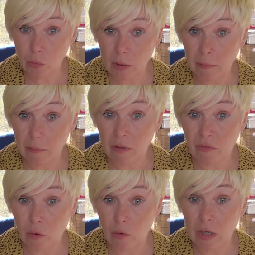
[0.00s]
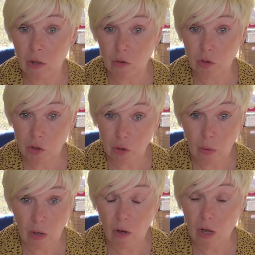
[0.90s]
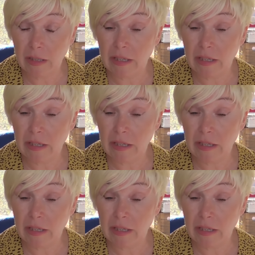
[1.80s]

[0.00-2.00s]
do it before it got too hot.